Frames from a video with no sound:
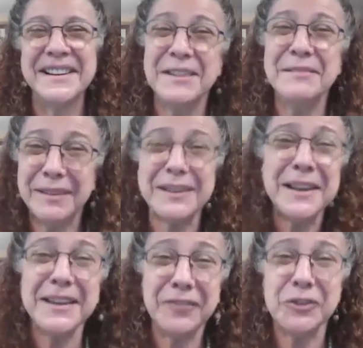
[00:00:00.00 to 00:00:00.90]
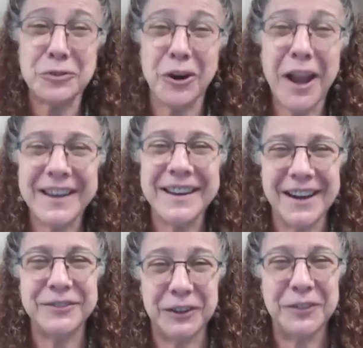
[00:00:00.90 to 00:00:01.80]
But if you try
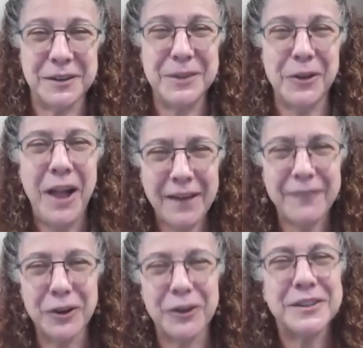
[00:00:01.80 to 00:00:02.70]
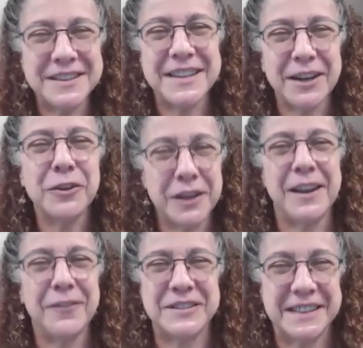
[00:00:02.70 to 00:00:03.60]
enough of them, you'll have a good
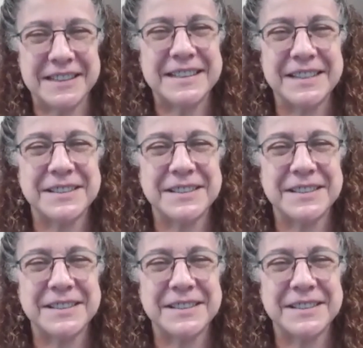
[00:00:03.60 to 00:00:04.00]
enough success